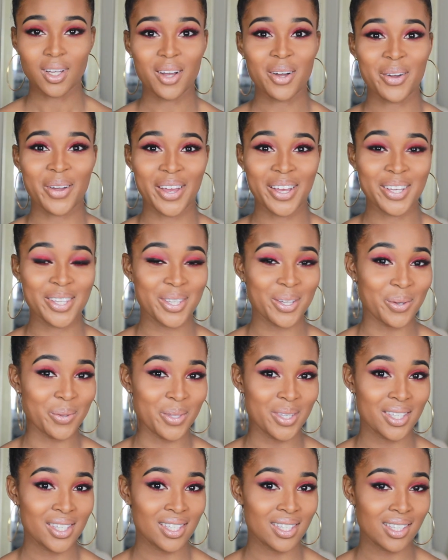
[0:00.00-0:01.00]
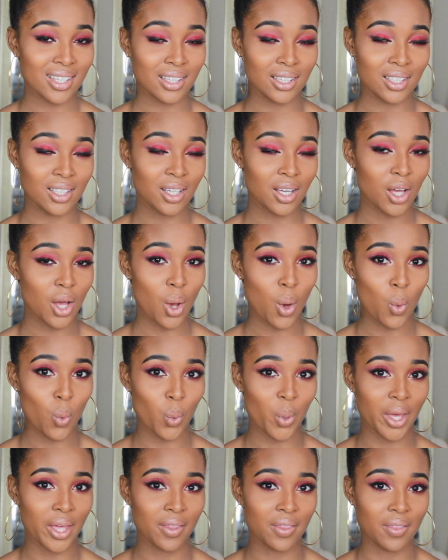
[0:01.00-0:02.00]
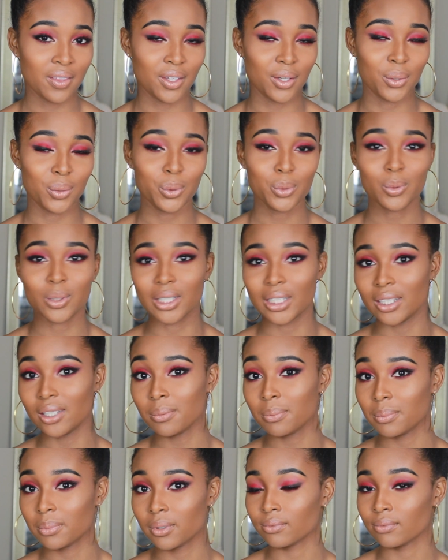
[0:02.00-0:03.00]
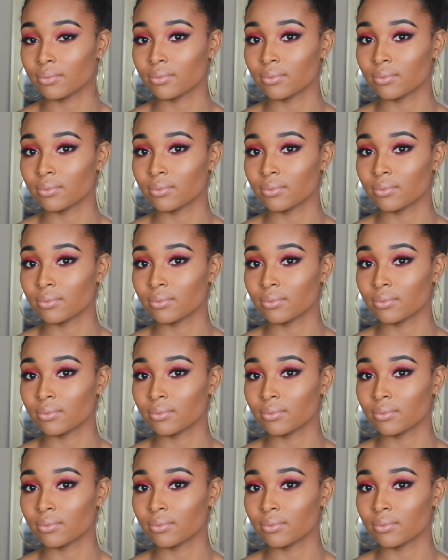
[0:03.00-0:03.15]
Okay, so this is the look with the nude lip.